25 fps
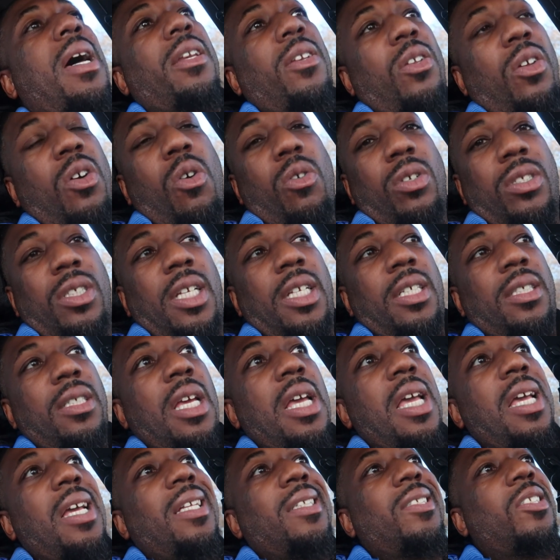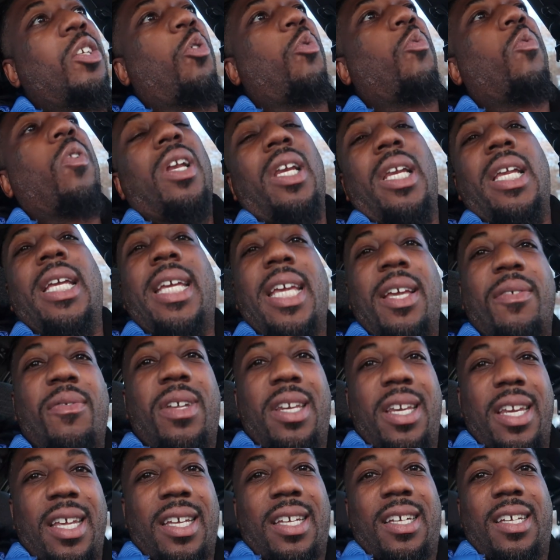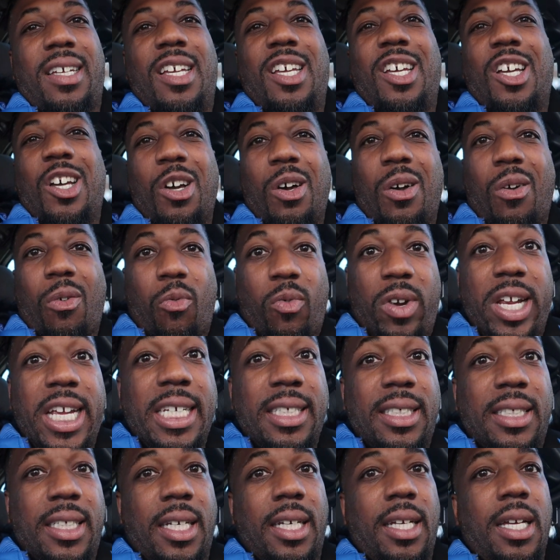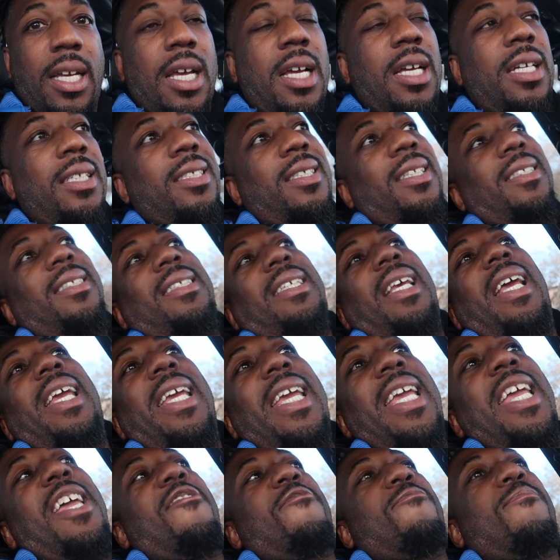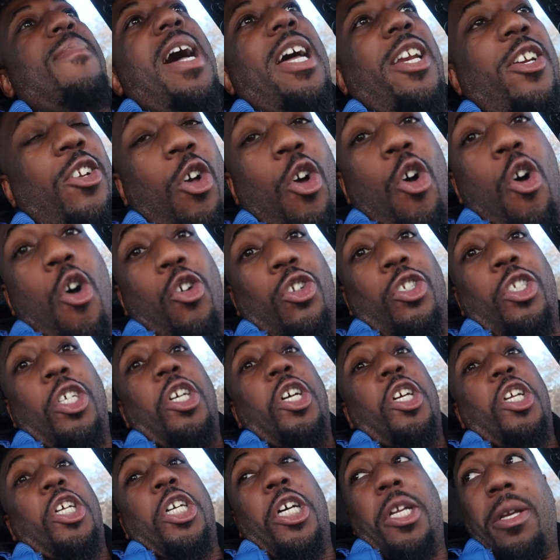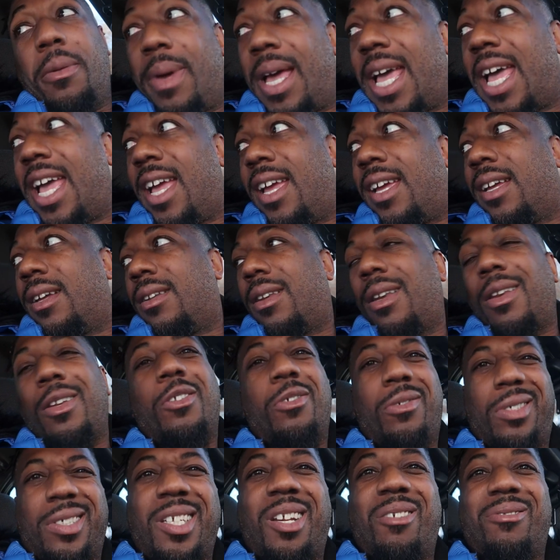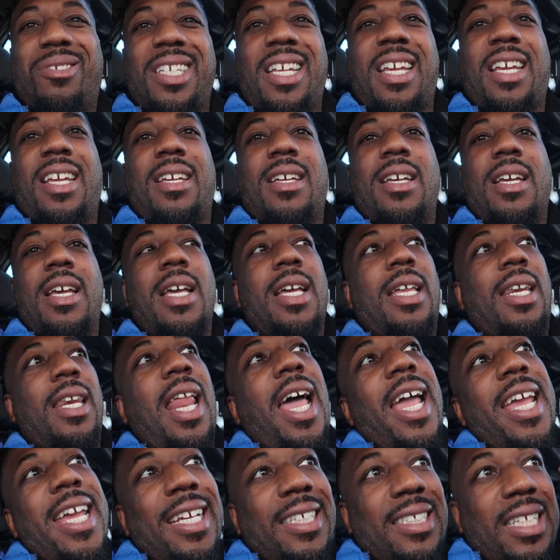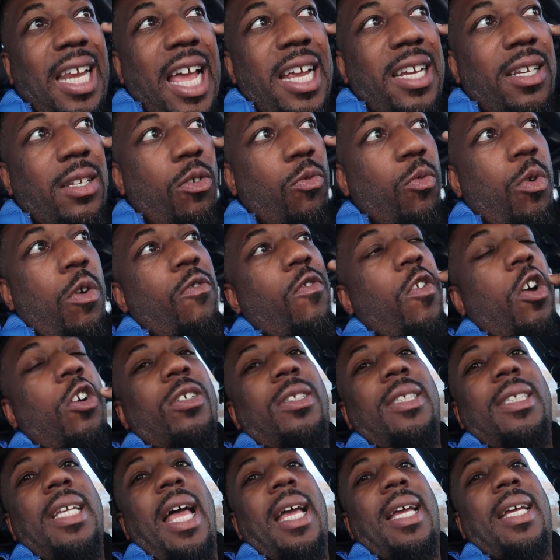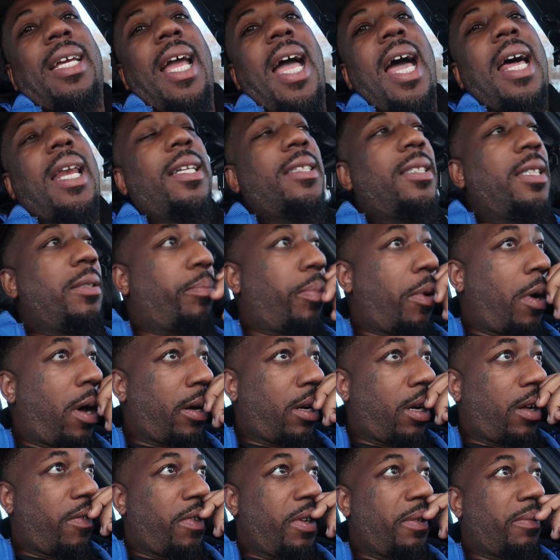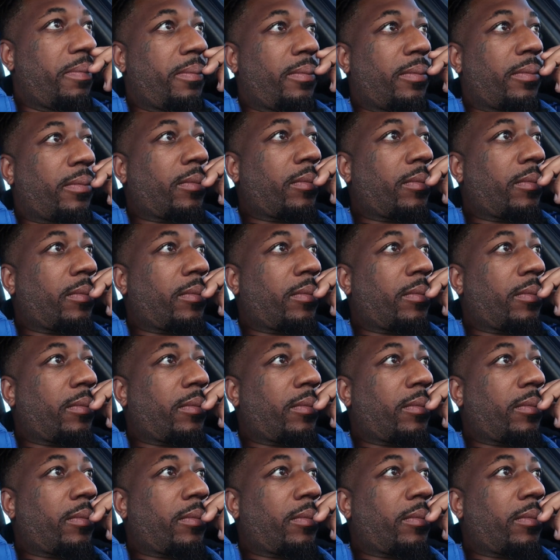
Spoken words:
my dogs is to really give a nigga a reason to say if my dogs are good or bad. See what I'm saying? Like, it's like the reverse psychology part of it.